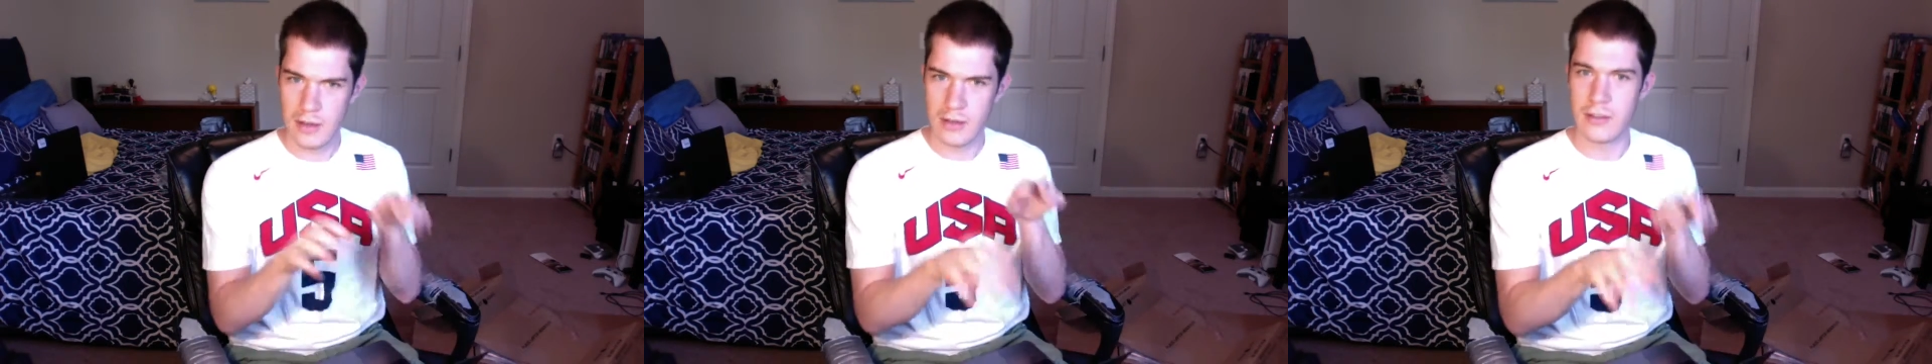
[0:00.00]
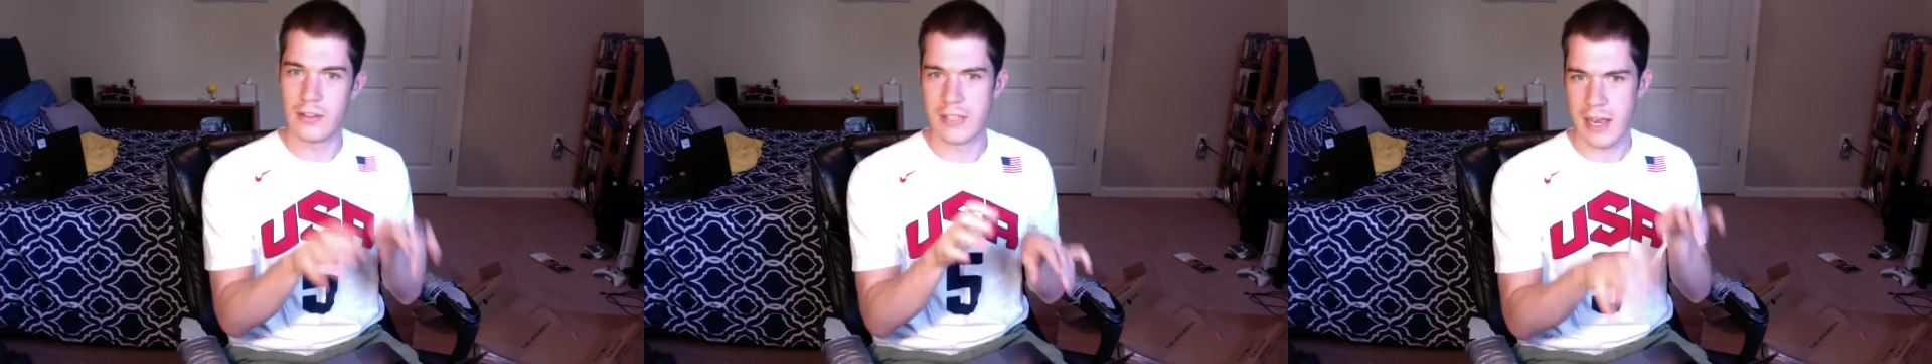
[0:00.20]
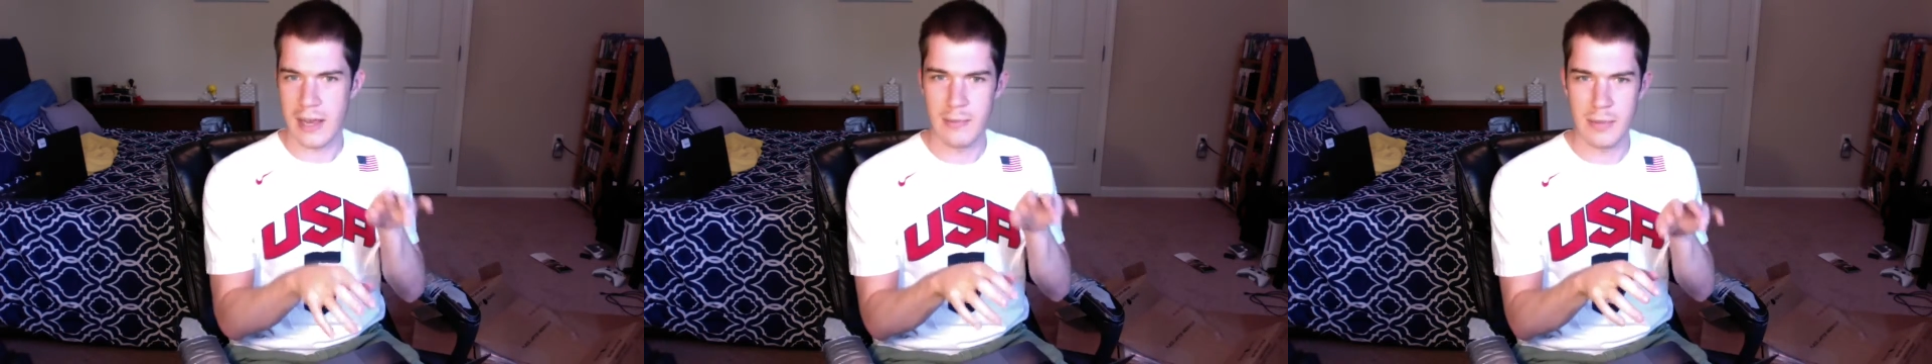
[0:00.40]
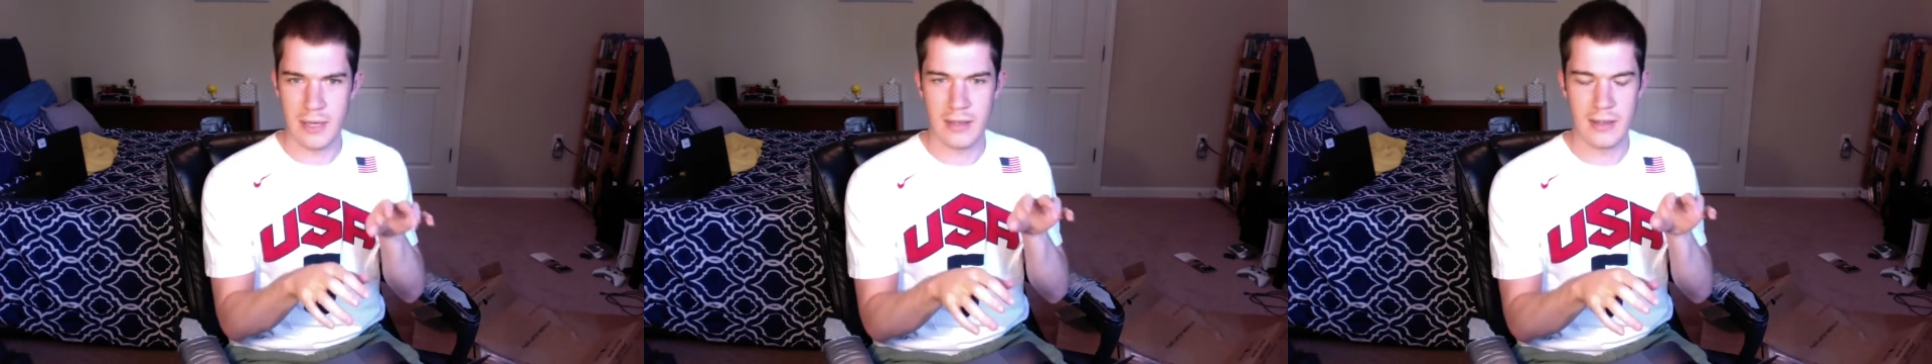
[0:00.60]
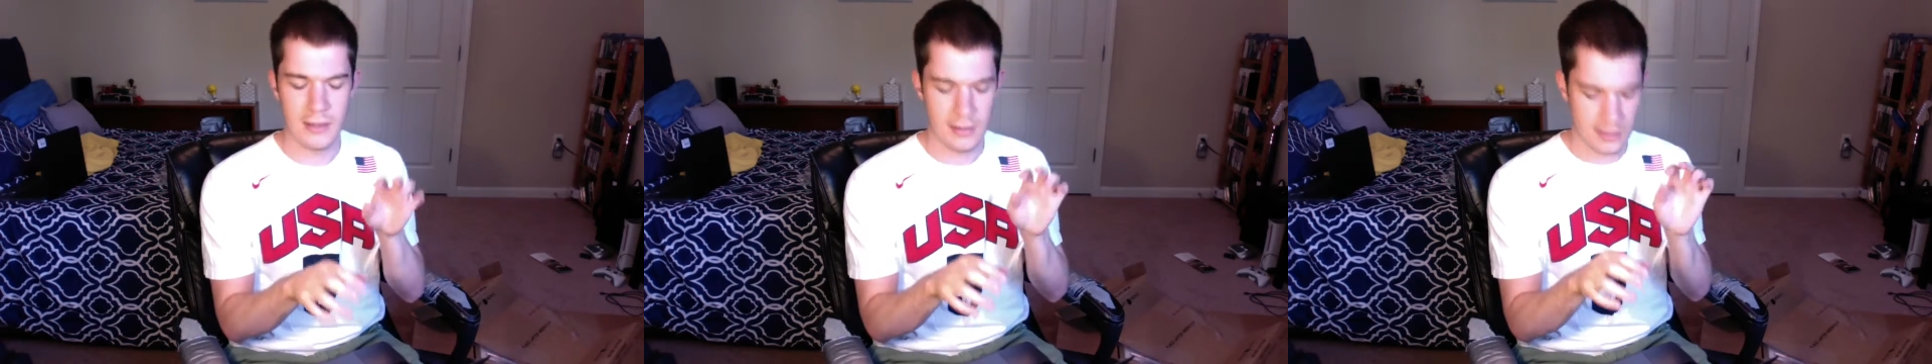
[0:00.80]
you're
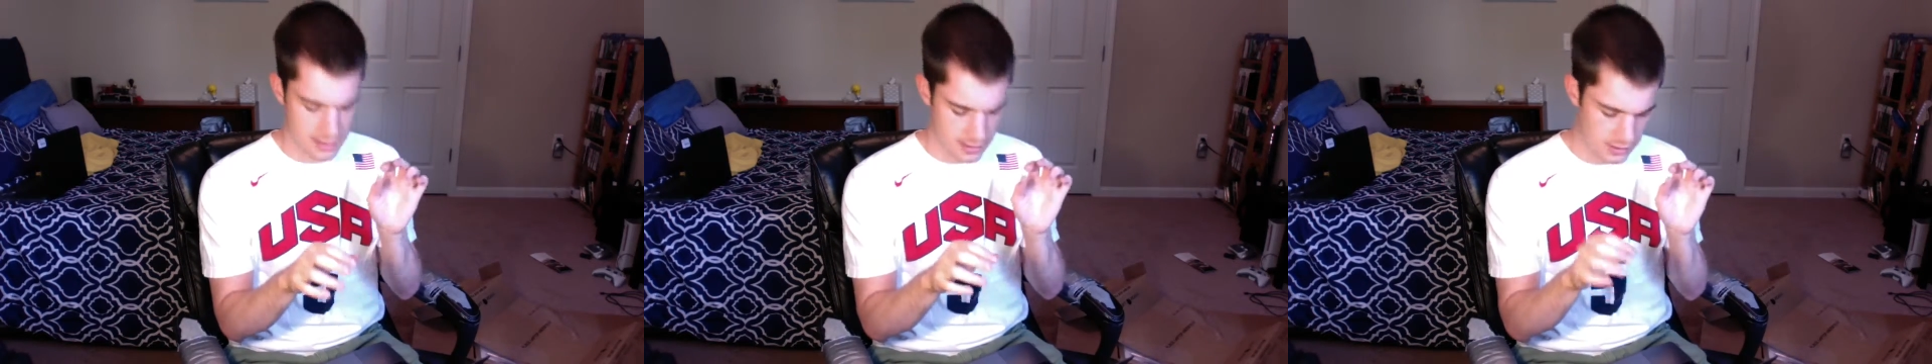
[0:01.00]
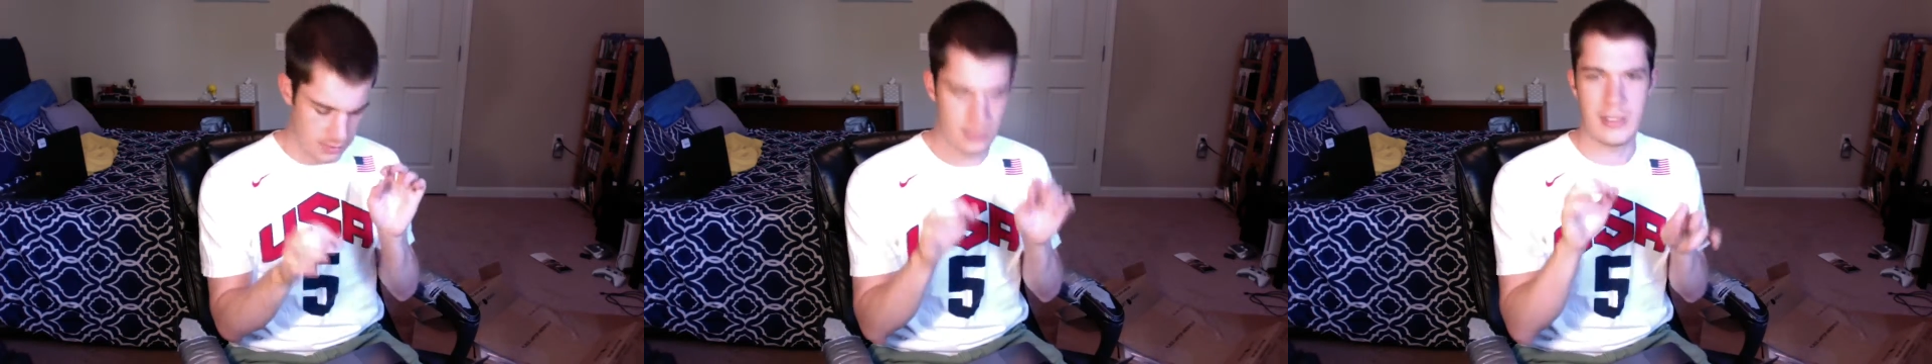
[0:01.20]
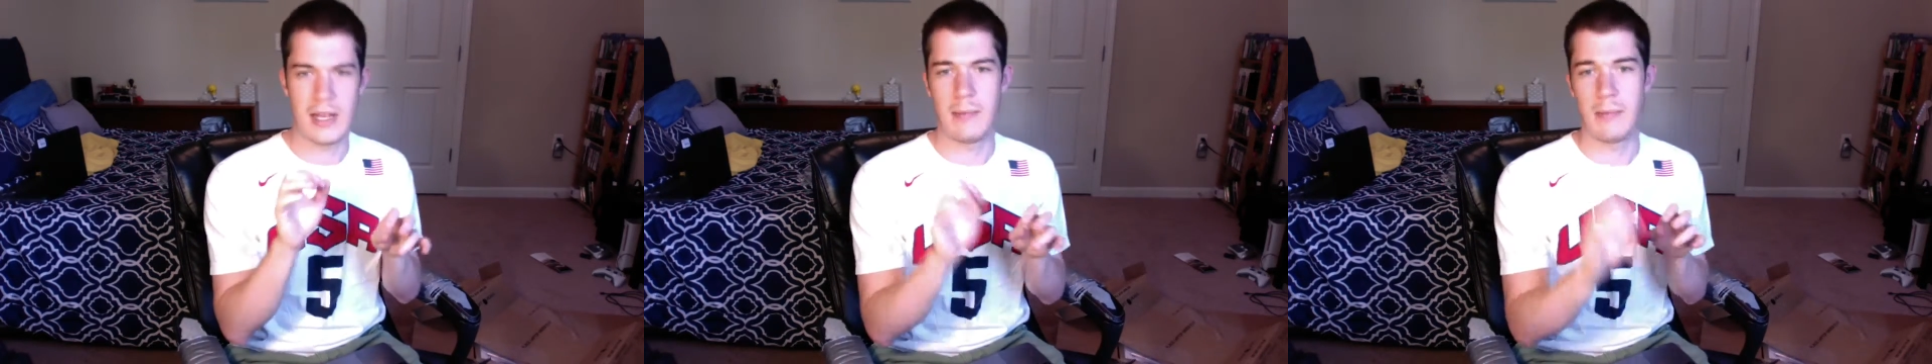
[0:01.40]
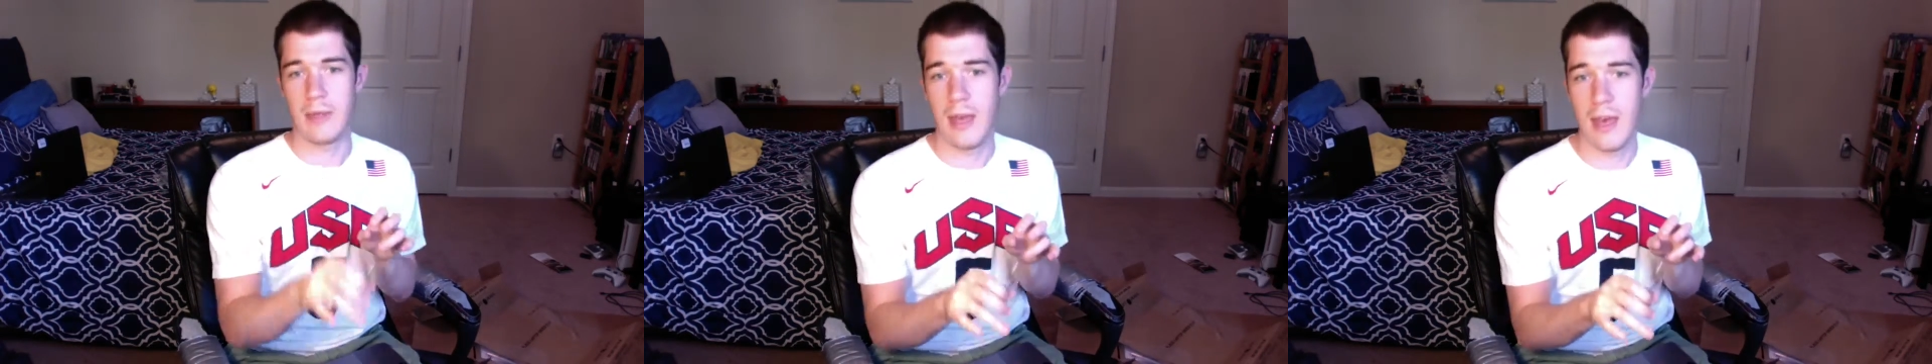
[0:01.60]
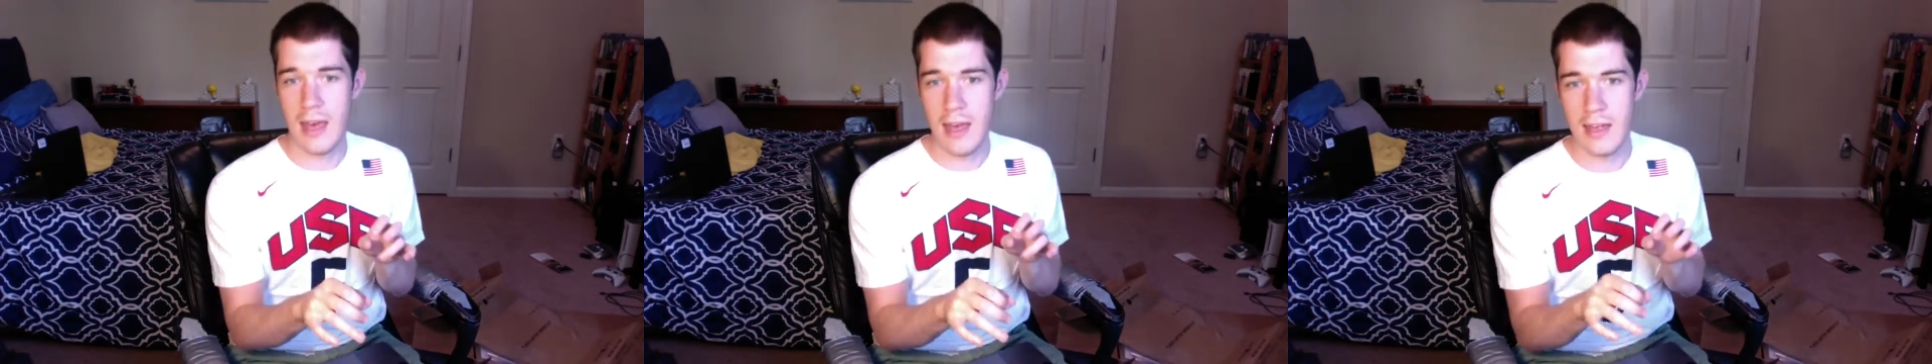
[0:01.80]
typing, type the
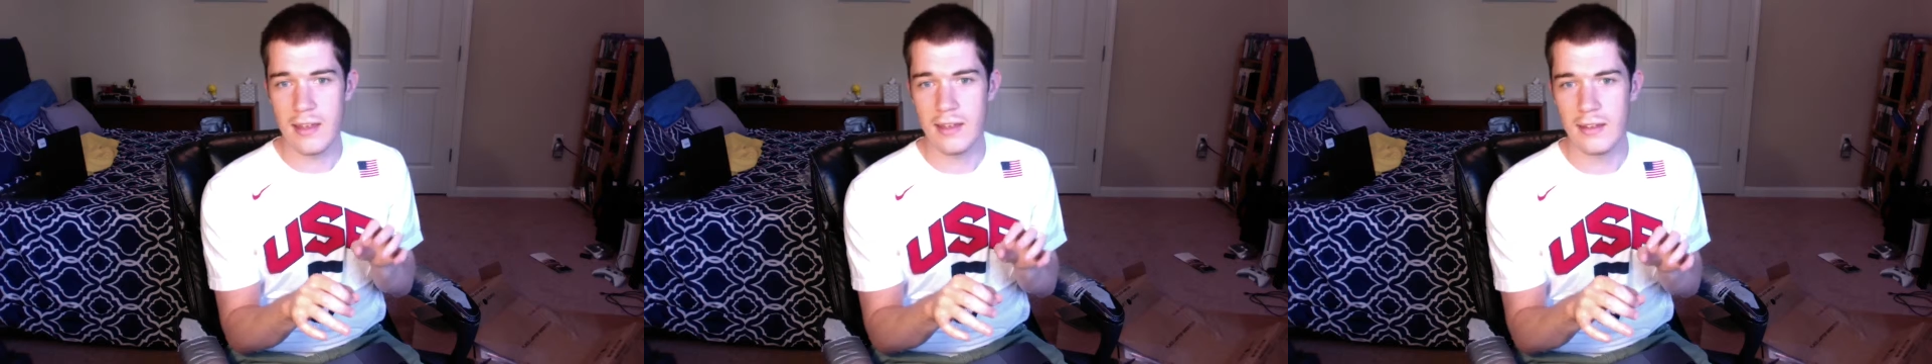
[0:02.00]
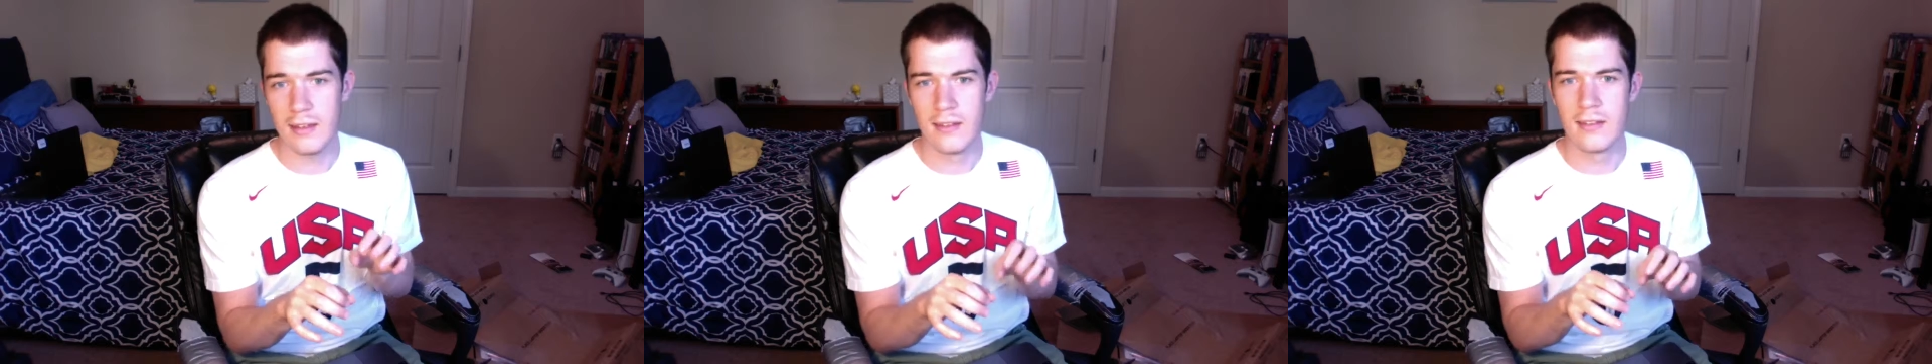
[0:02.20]
A,